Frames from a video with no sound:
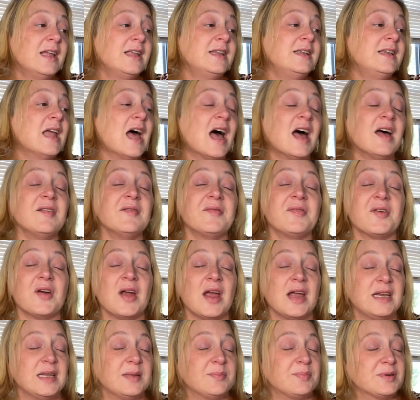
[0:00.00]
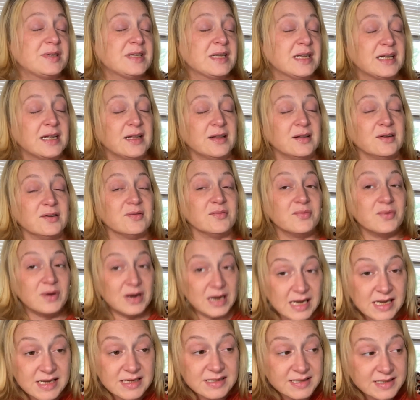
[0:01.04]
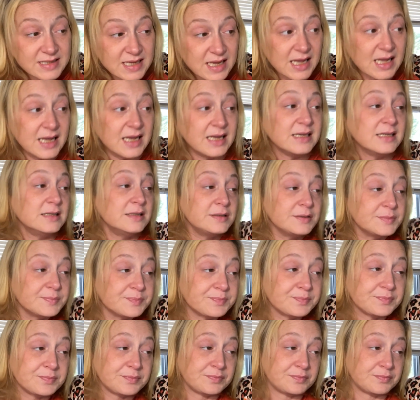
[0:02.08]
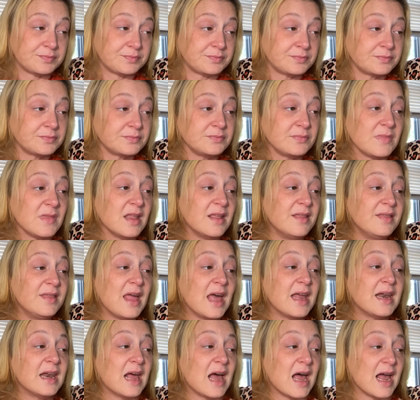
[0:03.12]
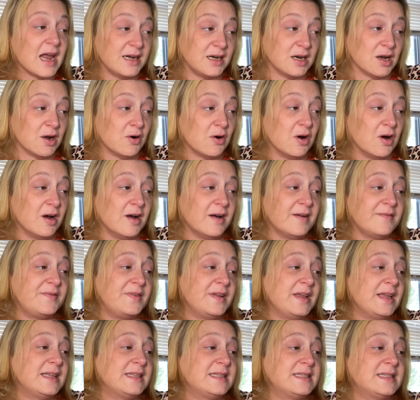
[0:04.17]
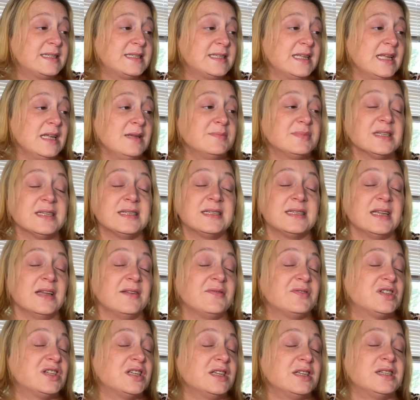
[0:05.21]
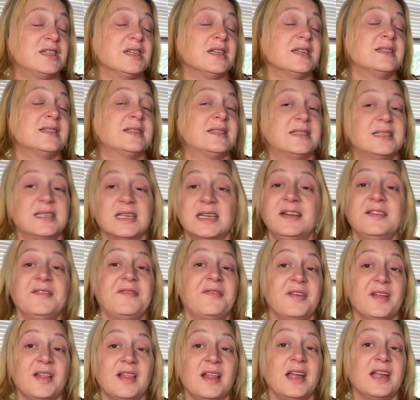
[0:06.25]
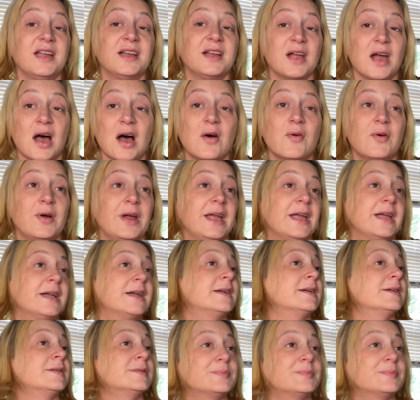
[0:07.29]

Not for any particular reason that I know of. It seems as if she just didn't feel like going.